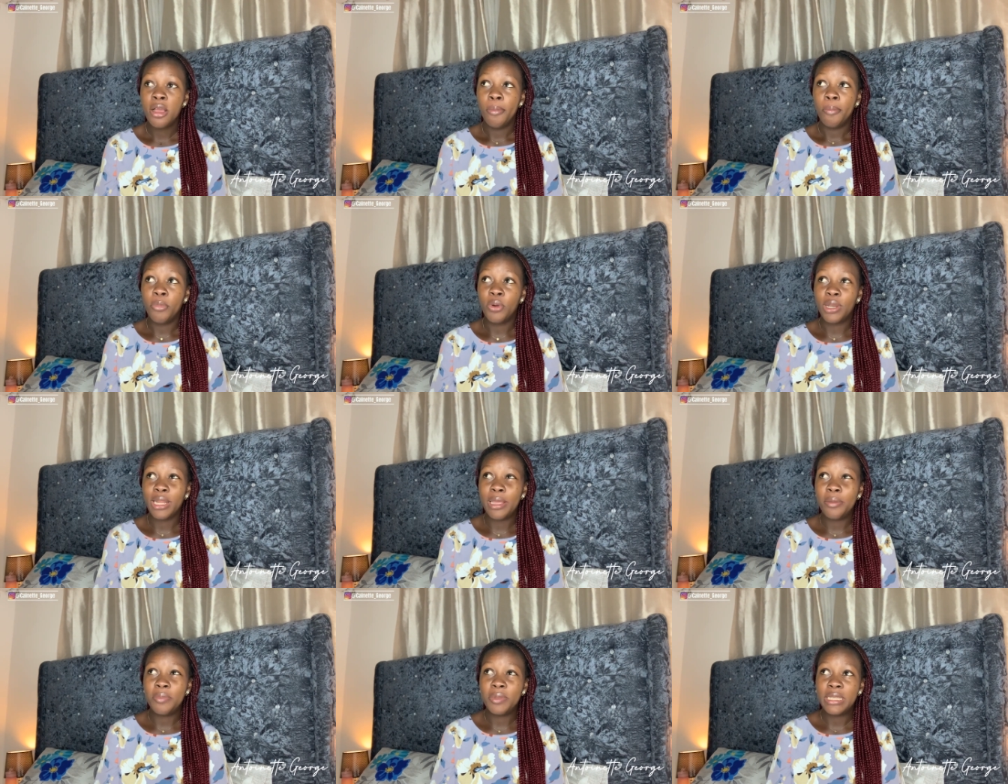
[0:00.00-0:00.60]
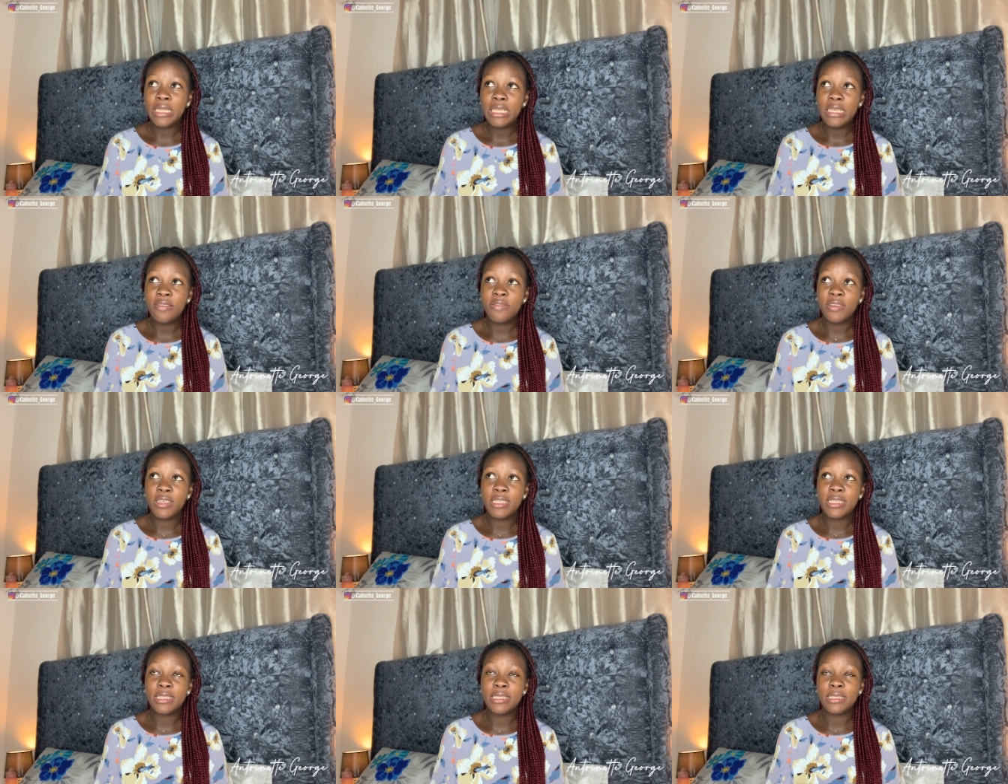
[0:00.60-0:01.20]
but i believe
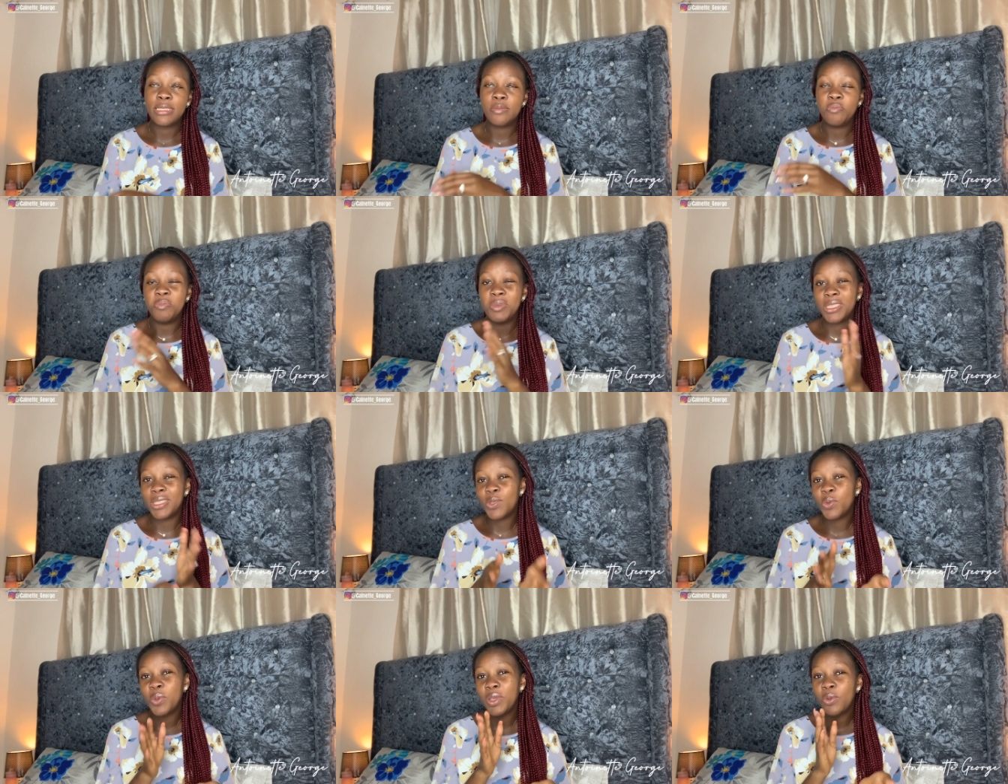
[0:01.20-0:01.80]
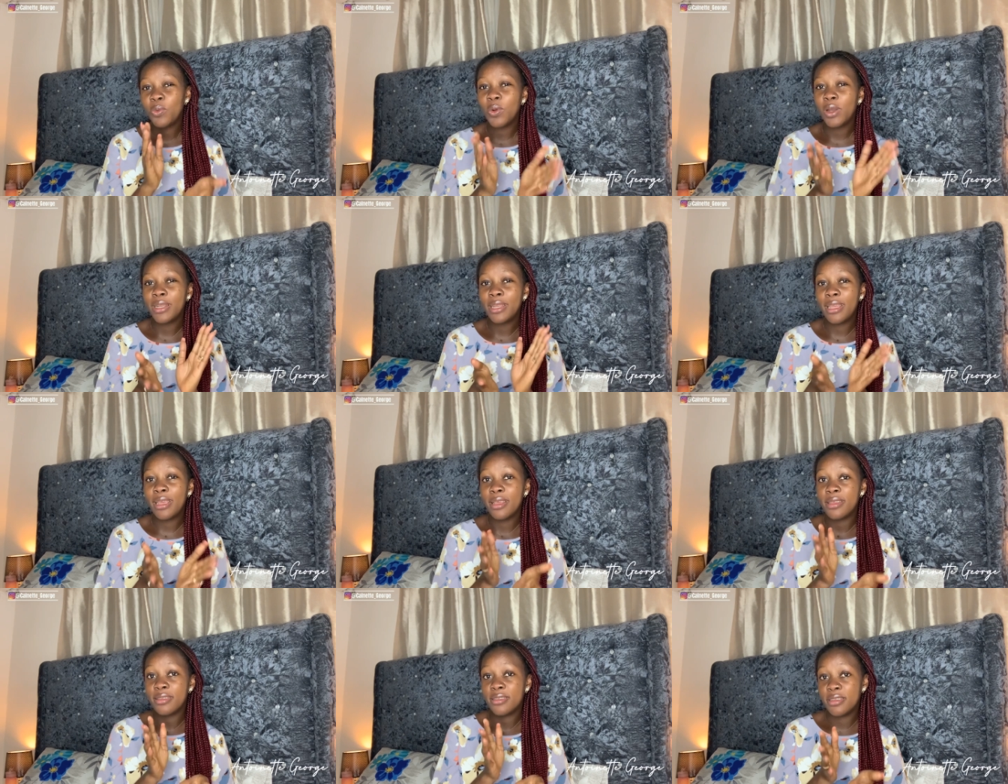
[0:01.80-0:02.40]
it's between one
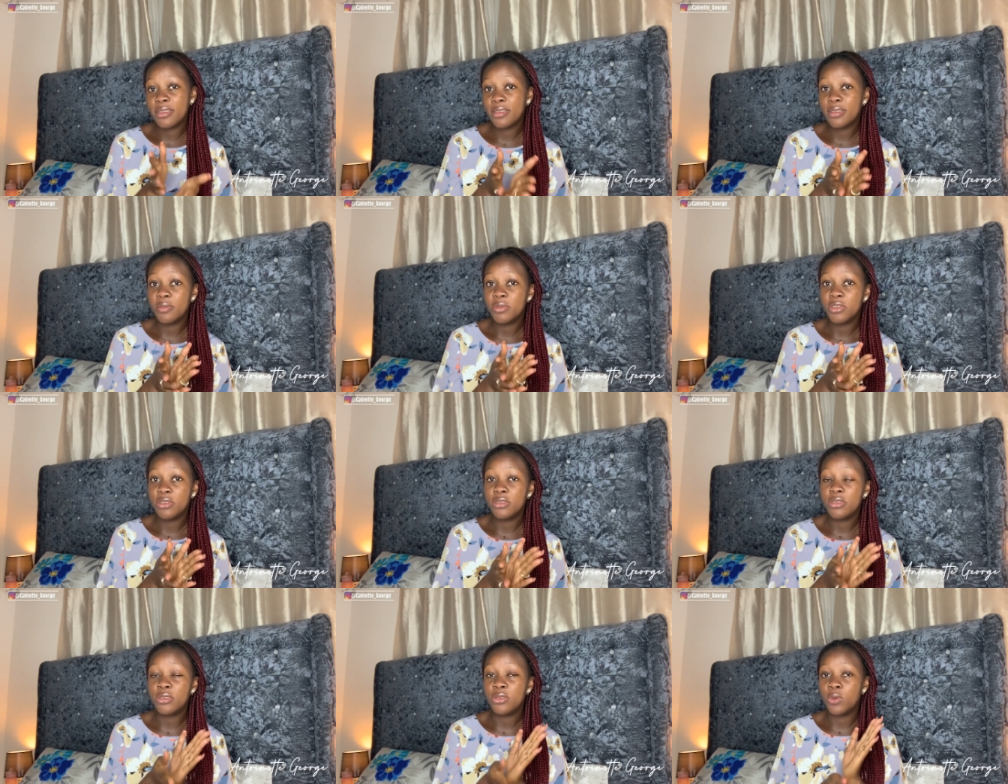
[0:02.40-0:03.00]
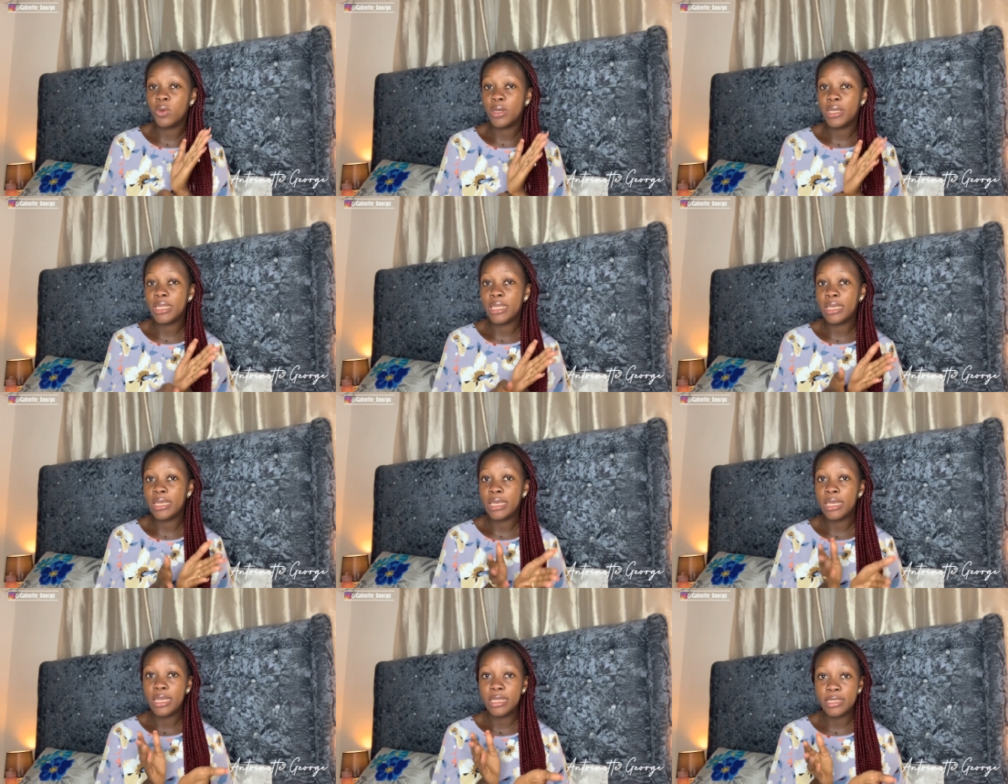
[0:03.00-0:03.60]
year six months to one
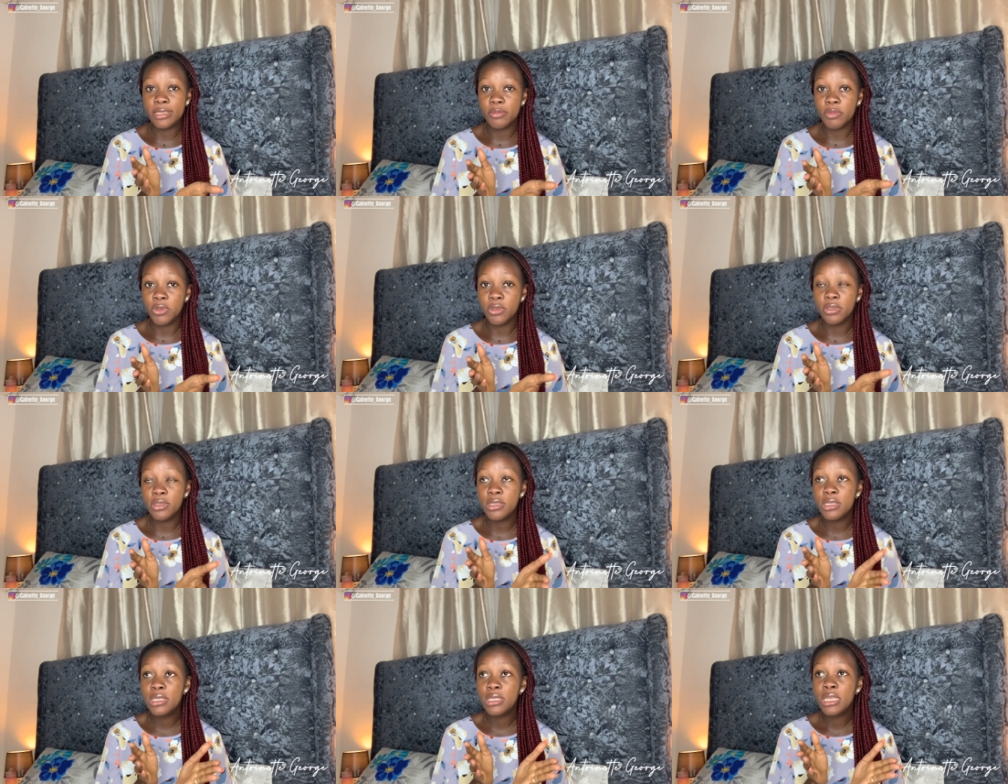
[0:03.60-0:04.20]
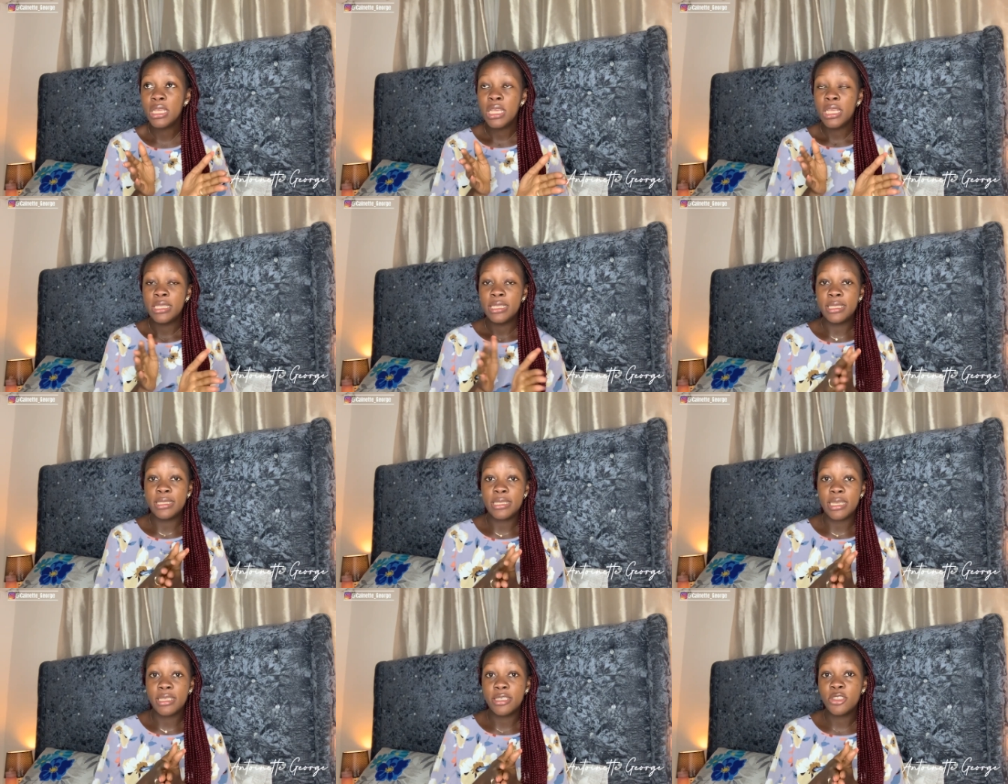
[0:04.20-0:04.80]
year eight months
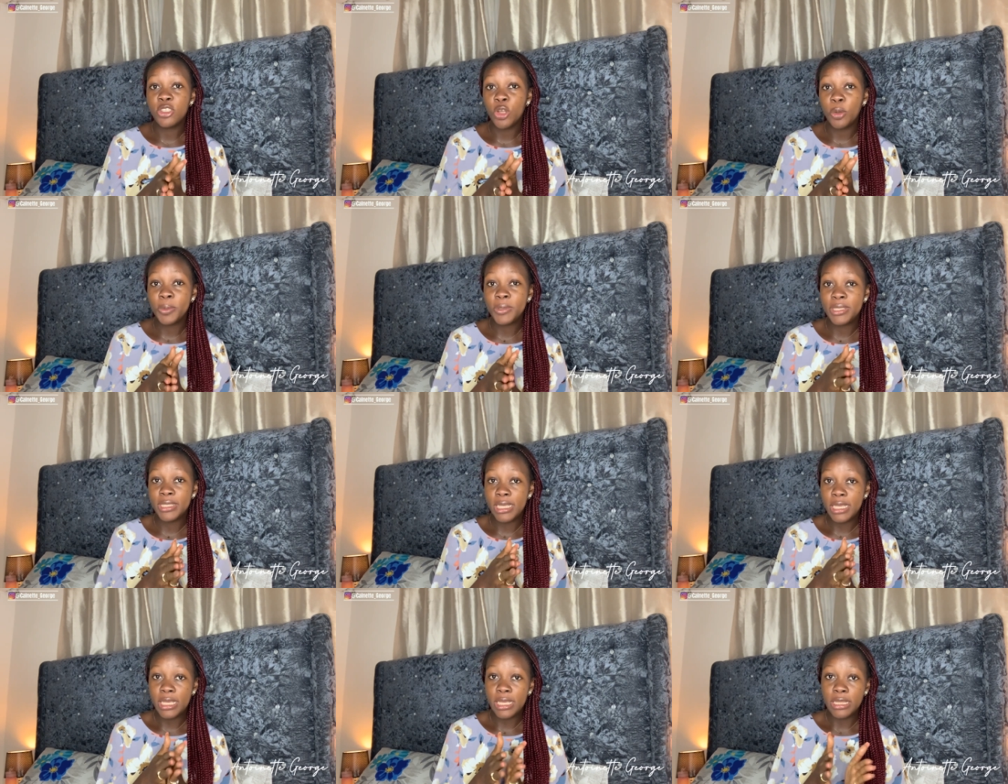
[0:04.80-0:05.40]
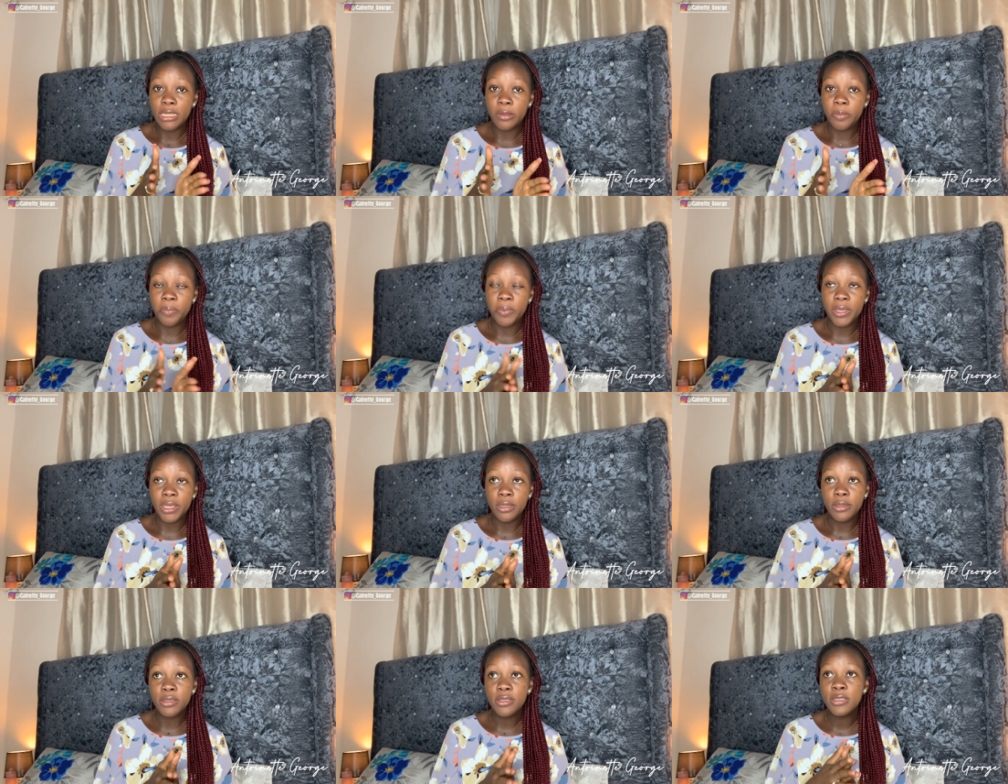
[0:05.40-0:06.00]
since i stopped taking the
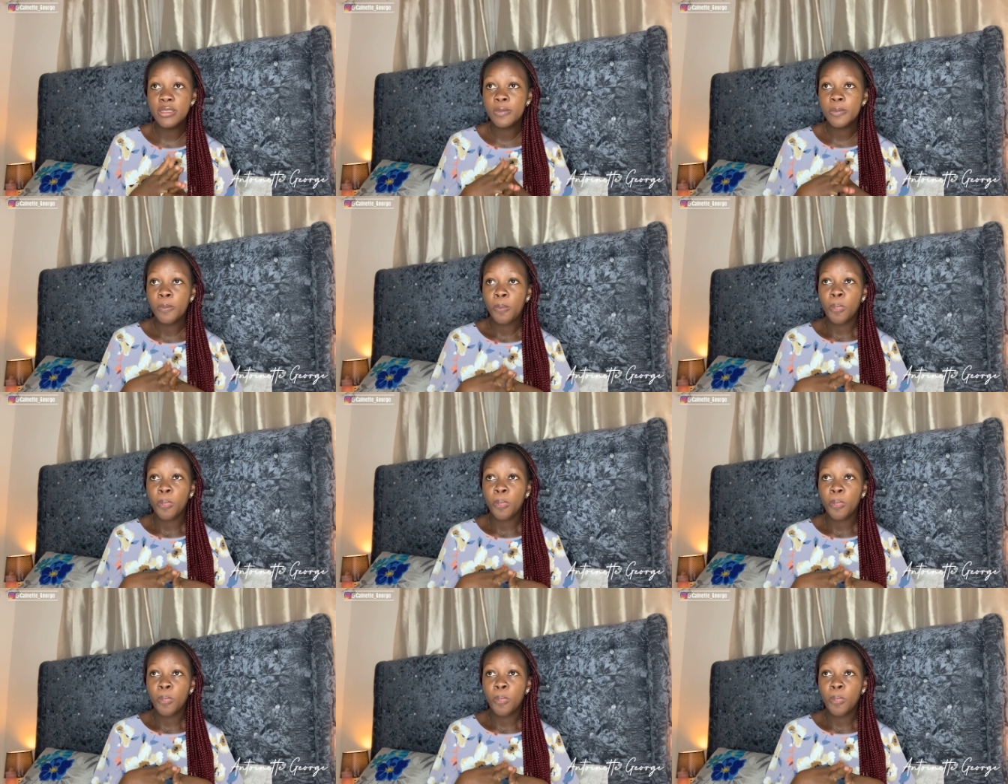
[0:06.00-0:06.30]
pills